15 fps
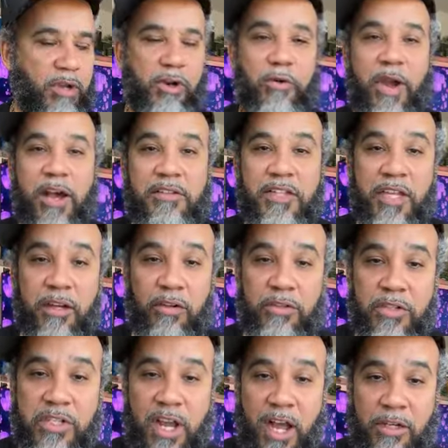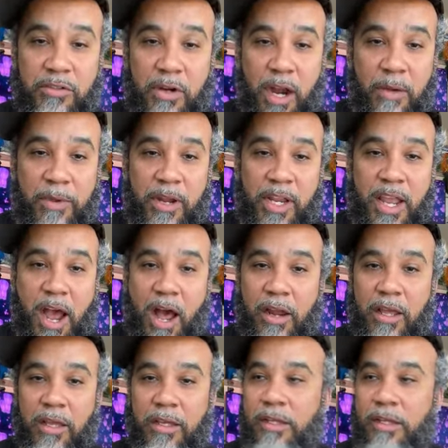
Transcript: Who else hit on the shock drop? Any y'all?